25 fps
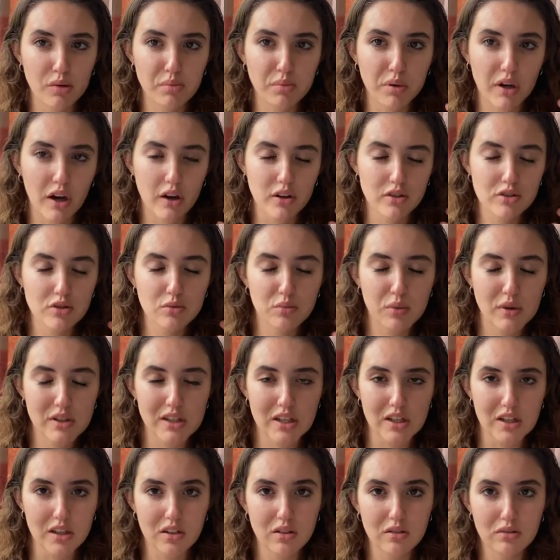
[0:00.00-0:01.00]
but I also
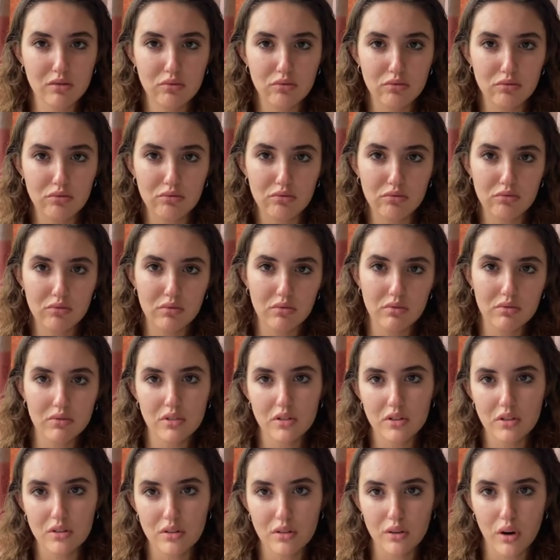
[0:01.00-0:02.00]
wasn't
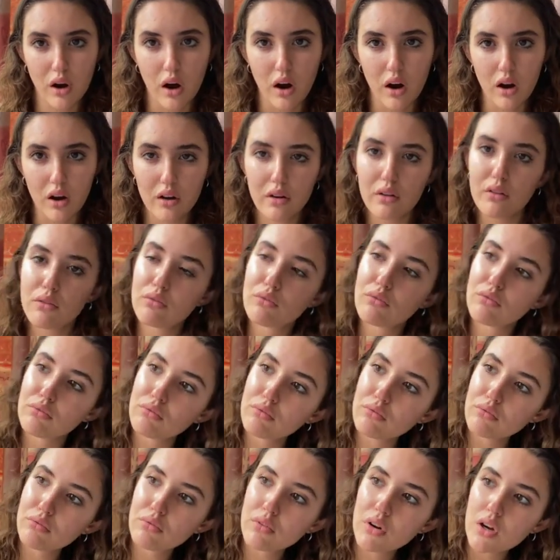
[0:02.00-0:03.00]
not
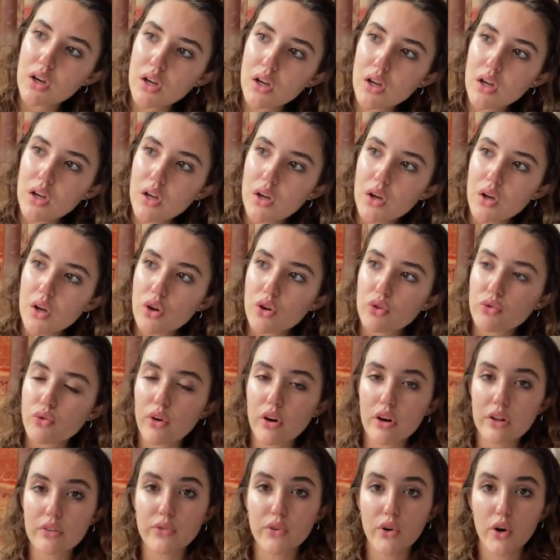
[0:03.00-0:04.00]

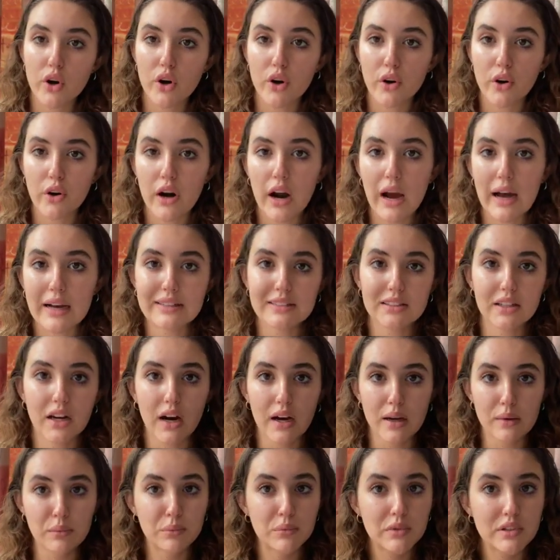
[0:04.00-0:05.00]
rooting for her at
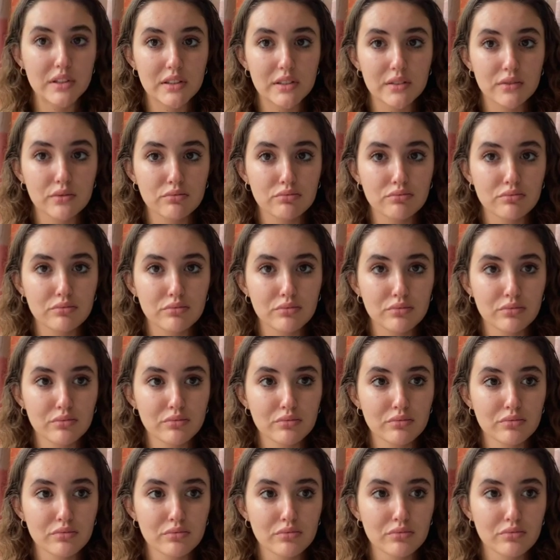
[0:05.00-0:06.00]
times.
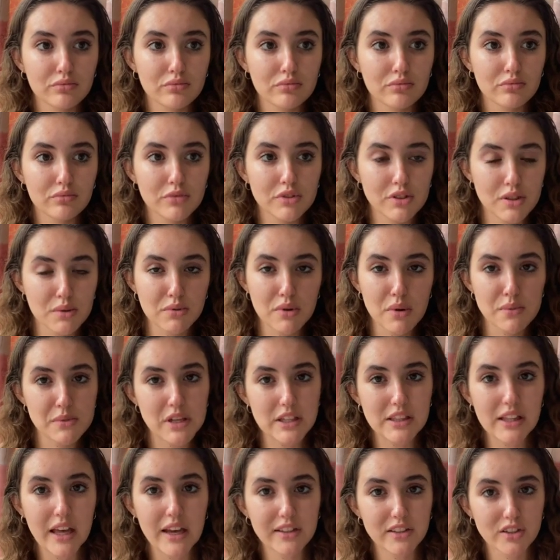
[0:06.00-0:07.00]
Sometimes I
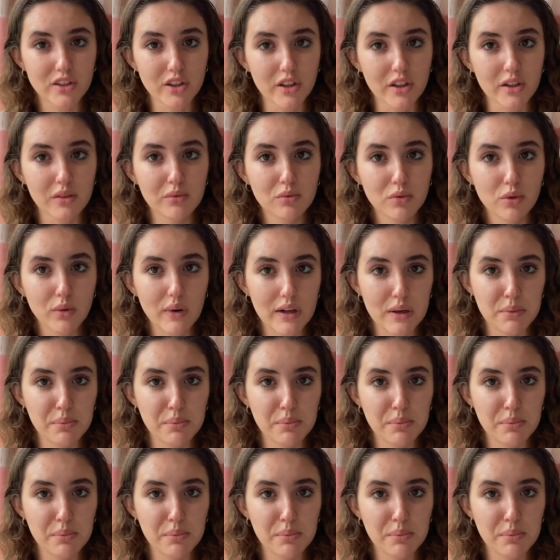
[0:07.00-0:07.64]
liked her quite a